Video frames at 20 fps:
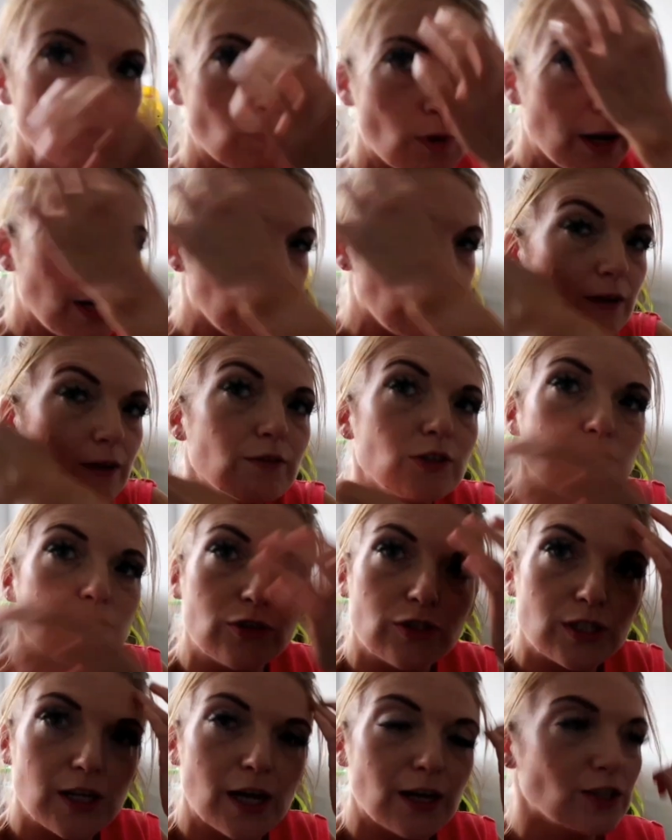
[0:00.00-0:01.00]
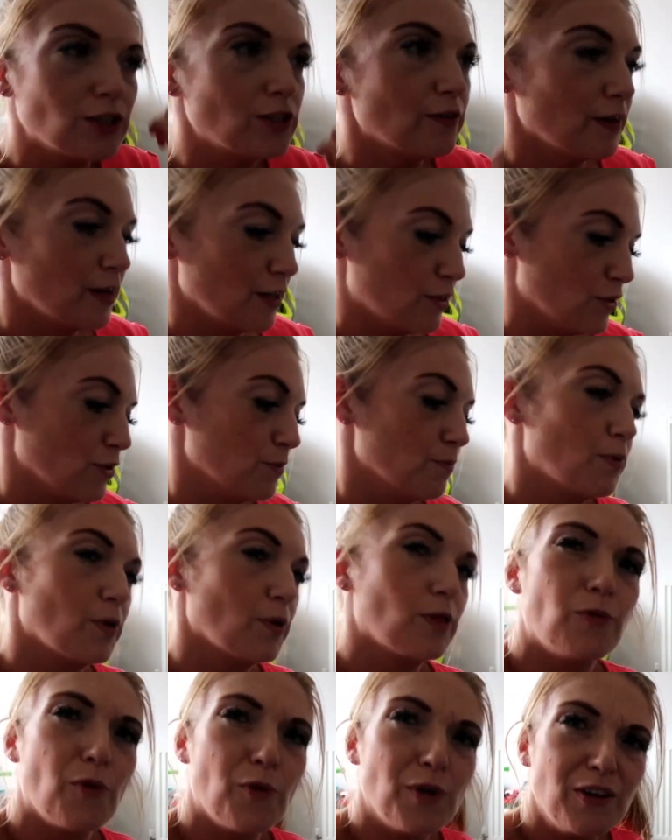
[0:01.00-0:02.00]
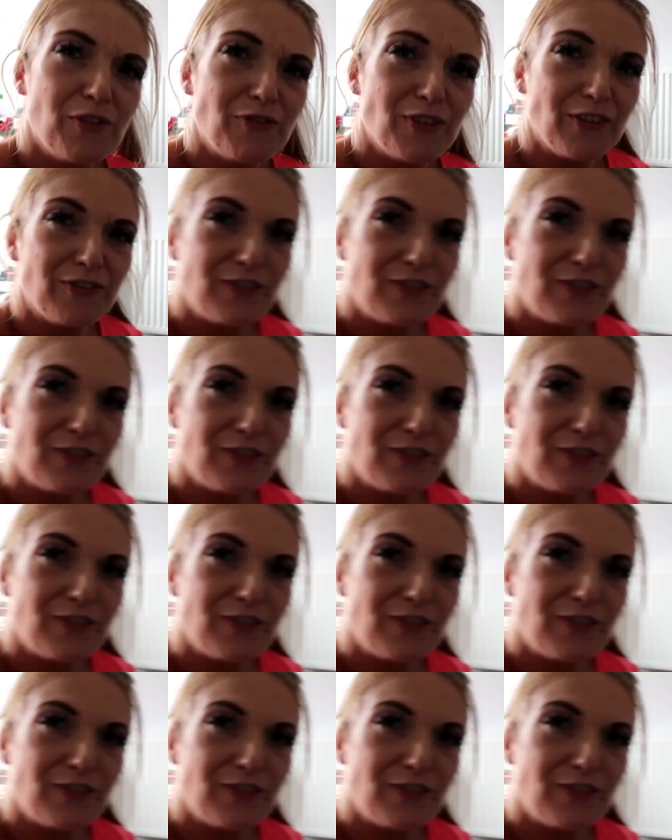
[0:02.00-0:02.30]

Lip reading: in a reduced section or anything, but they're only 50